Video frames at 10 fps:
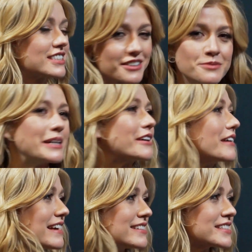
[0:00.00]
till the bitter
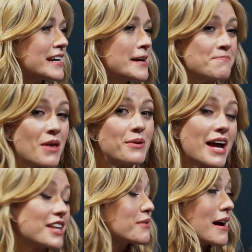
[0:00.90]
end. And we
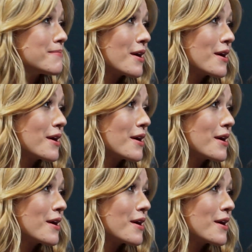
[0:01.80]
had the wrap